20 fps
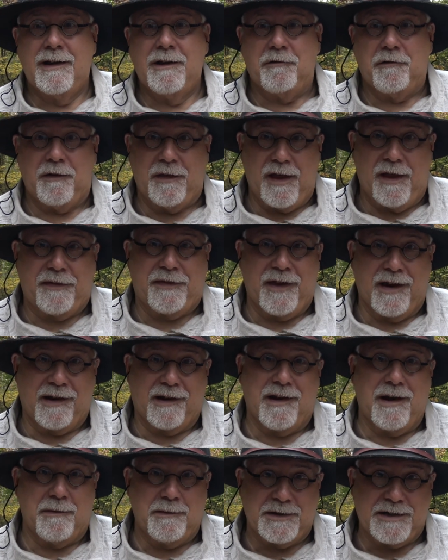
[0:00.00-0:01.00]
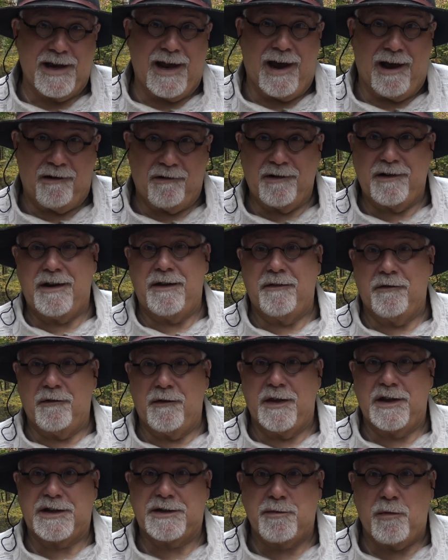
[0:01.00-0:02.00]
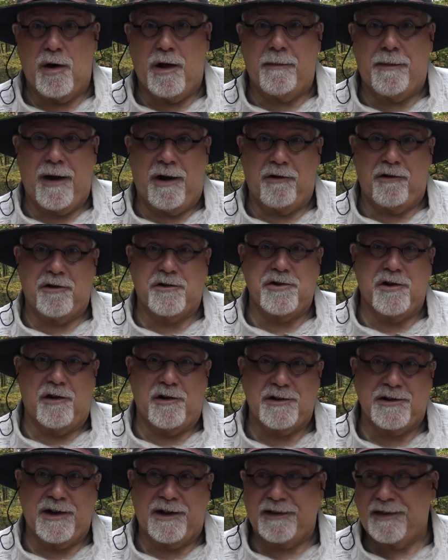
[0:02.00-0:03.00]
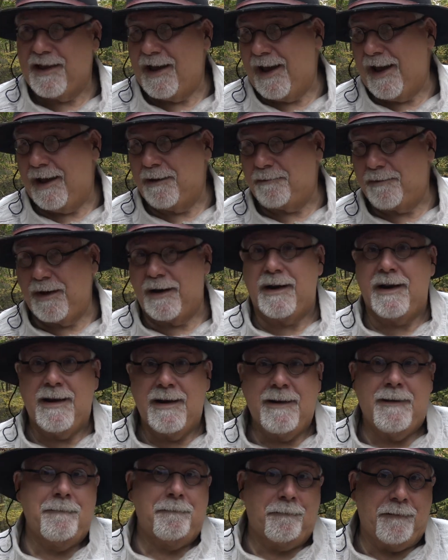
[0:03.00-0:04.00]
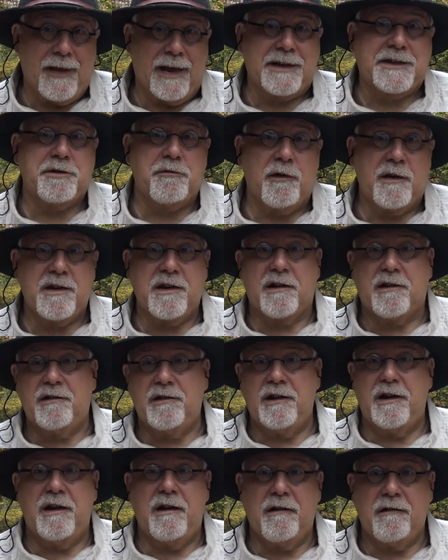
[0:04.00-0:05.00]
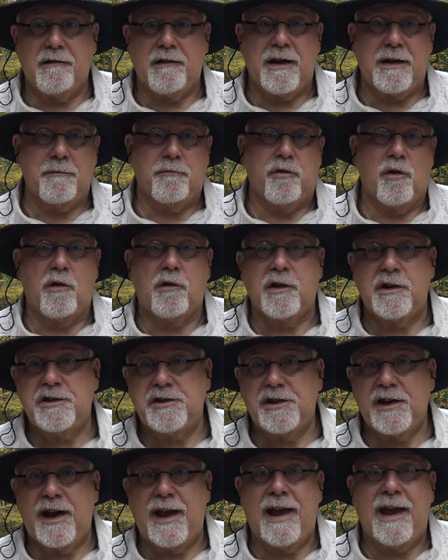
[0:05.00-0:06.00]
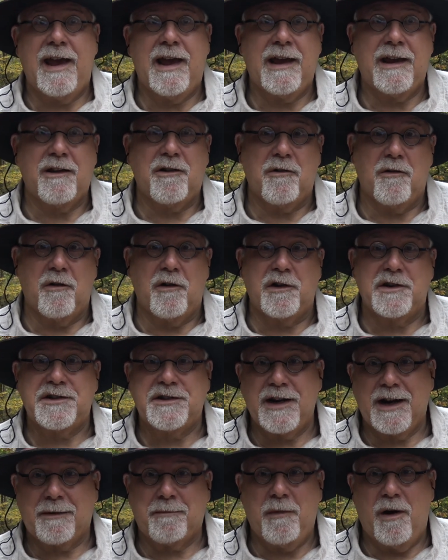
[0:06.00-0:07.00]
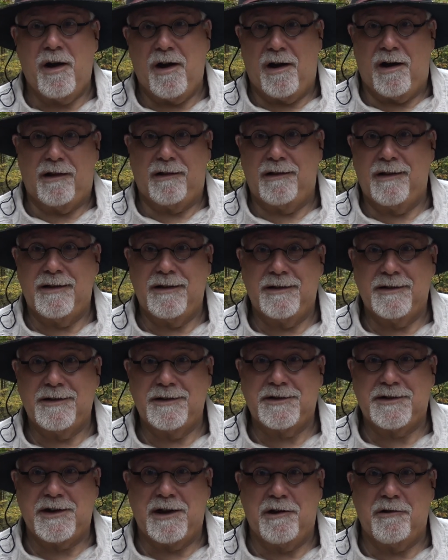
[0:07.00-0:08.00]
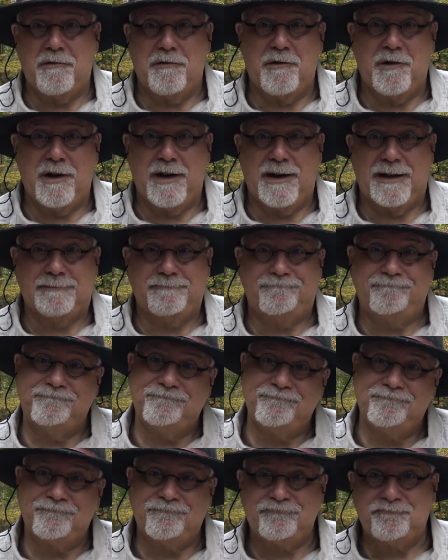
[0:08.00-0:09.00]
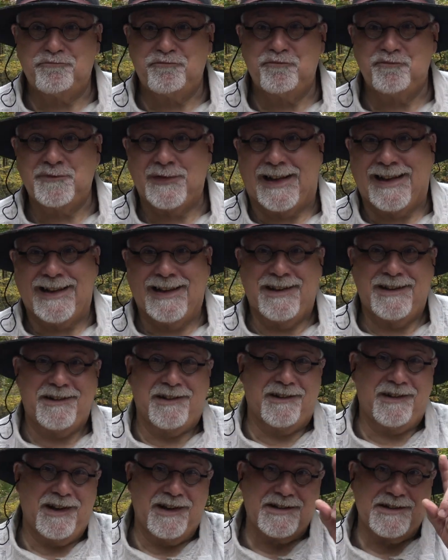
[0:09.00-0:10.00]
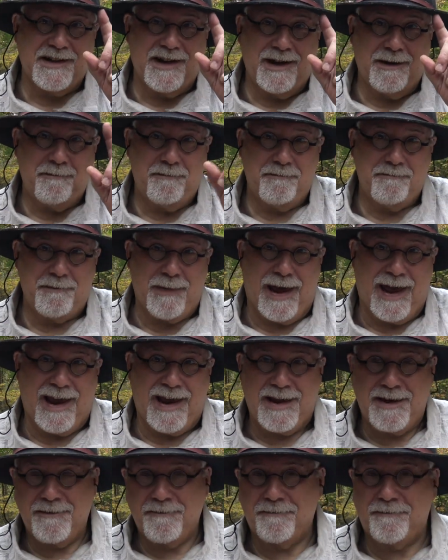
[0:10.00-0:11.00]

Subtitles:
when that thing comes out, even with a small powder charge like that. But that's the way you clear a broken jag or a stuck ball. So till next time, bye.